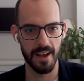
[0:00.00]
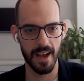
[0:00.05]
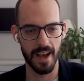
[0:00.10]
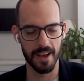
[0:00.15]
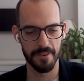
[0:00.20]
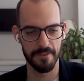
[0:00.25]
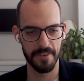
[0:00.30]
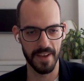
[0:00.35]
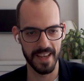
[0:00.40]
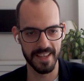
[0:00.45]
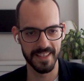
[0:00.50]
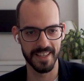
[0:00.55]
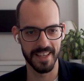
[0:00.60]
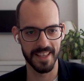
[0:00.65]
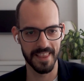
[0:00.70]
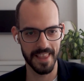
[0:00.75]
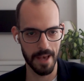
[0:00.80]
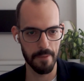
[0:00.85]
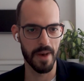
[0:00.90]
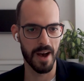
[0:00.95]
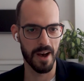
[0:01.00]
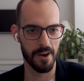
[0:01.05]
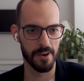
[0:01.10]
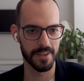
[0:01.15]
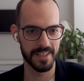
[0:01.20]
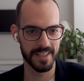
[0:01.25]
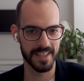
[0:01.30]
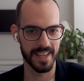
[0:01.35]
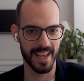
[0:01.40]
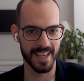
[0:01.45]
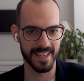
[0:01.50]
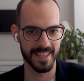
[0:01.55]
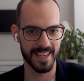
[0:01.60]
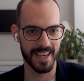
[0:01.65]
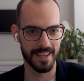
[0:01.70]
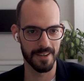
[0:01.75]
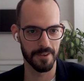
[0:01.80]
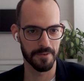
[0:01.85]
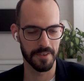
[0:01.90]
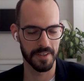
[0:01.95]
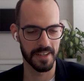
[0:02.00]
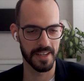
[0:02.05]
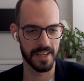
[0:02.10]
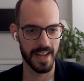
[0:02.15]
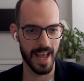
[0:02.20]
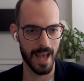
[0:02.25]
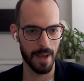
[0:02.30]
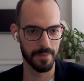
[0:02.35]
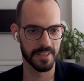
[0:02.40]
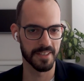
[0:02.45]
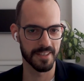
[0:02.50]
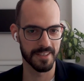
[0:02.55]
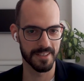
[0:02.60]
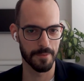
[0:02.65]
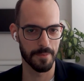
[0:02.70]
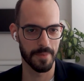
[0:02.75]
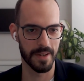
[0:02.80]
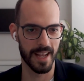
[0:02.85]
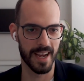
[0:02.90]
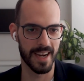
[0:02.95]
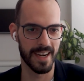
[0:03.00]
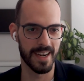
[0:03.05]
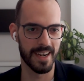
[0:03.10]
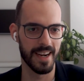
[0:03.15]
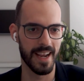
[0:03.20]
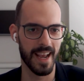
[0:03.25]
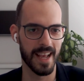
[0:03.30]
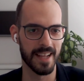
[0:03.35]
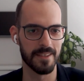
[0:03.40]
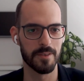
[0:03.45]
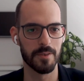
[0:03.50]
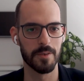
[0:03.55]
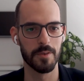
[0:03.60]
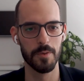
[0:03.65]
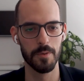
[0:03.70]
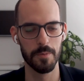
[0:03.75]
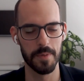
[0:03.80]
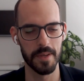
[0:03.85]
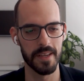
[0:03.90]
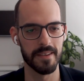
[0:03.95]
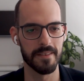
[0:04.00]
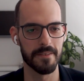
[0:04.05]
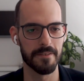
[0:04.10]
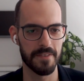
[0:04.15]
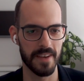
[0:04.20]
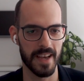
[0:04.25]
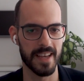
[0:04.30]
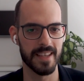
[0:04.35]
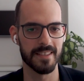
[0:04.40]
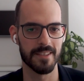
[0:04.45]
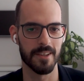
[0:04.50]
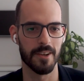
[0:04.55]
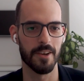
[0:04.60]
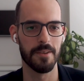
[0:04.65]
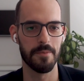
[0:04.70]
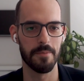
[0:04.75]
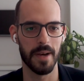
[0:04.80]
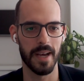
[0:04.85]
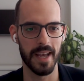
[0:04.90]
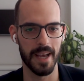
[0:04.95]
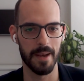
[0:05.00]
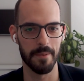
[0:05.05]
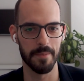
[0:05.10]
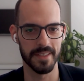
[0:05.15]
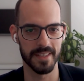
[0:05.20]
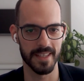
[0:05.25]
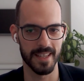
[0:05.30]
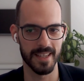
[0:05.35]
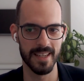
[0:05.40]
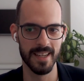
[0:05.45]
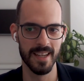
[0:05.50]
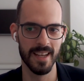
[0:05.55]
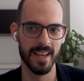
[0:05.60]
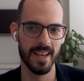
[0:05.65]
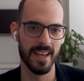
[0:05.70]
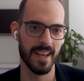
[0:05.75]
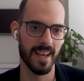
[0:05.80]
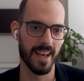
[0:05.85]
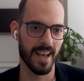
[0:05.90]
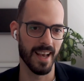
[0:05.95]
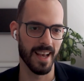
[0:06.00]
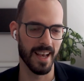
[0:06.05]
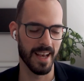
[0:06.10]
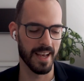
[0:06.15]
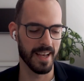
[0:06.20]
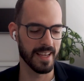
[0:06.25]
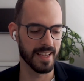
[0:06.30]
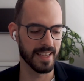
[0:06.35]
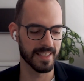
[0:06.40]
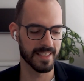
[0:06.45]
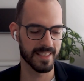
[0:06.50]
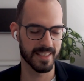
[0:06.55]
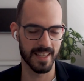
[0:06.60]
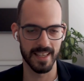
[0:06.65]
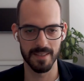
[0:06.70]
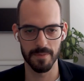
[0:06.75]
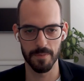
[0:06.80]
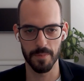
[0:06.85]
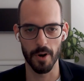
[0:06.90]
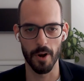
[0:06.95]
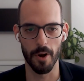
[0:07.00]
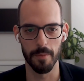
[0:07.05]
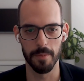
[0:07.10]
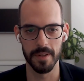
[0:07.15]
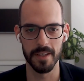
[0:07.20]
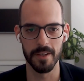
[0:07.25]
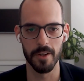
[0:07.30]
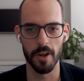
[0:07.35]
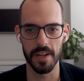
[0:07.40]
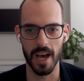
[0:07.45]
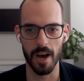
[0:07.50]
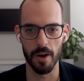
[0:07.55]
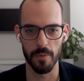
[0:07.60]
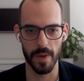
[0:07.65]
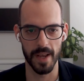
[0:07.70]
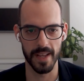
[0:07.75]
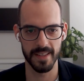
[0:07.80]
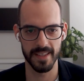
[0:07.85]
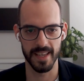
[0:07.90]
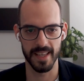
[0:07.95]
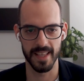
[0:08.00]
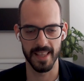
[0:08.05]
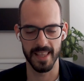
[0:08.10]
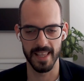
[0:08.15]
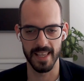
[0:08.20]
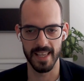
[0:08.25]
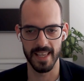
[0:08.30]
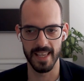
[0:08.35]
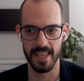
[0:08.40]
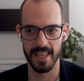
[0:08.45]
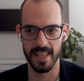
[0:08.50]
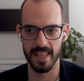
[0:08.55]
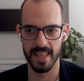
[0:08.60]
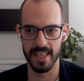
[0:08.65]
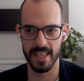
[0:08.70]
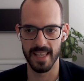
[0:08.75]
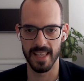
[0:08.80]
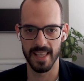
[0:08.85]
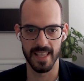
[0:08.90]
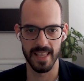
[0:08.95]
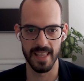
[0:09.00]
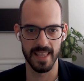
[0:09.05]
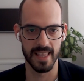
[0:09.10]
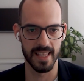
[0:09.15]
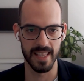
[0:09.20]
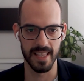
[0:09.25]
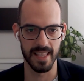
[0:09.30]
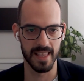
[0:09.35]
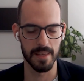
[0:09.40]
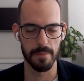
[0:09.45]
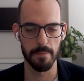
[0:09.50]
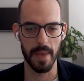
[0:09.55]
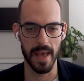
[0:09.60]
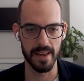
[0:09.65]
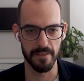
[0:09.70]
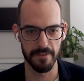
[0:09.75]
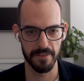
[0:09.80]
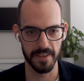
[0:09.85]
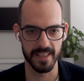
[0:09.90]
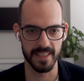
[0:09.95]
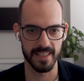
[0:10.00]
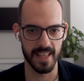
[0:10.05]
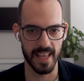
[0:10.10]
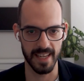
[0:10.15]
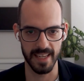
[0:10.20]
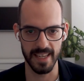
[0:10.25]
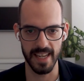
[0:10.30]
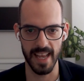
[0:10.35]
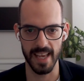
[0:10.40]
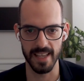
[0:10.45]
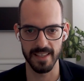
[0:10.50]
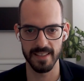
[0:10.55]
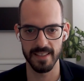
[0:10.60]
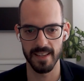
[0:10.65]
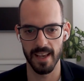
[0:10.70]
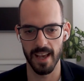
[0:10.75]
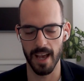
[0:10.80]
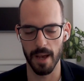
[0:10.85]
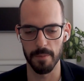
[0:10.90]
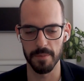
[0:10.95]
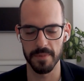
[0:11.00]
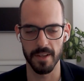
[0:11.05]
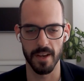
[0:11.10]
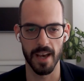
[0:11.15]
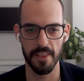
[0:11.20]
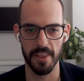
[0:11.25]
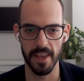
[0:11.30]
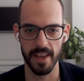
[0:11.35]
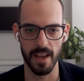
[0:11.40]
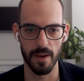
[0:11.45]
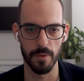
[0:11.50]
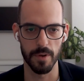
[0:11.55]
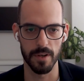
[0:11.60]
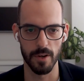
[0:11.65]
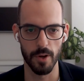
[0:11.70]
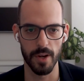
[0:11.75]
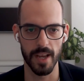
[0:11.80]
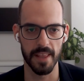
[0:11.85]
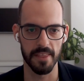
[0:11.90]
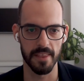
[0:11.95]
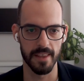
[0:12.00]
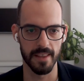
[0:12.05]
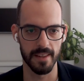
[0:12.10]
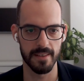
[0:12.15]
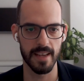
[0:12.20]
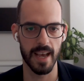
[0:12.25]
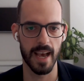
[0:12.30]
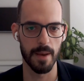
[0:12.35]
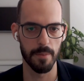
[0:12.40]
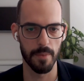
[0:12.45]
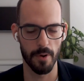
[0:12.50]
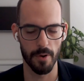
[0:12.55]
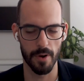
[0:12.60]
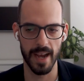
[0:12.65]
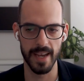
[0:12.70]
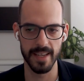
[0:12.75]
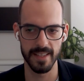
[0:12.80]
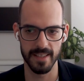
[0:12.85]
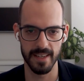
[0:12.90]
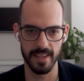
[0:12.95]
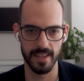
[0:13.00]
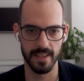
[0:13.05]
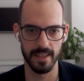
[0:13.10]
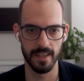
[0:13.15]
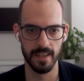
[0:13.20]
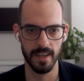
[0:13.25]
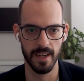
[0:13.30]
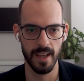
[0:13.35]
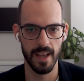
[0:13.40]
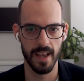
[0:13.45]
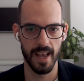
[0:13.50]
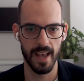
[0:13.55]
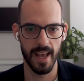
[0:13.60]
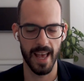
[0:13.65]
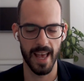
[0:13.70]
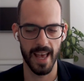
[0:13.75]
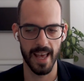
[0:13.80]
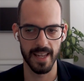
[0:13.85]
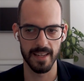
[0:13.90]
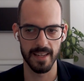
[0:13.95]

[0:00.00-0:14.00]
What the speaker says: phasing them out as kind of an Amazon supplier and you being phased on by Amazon is probably not outweighing the benefits that it has. So I think I would look at the time horizon here, and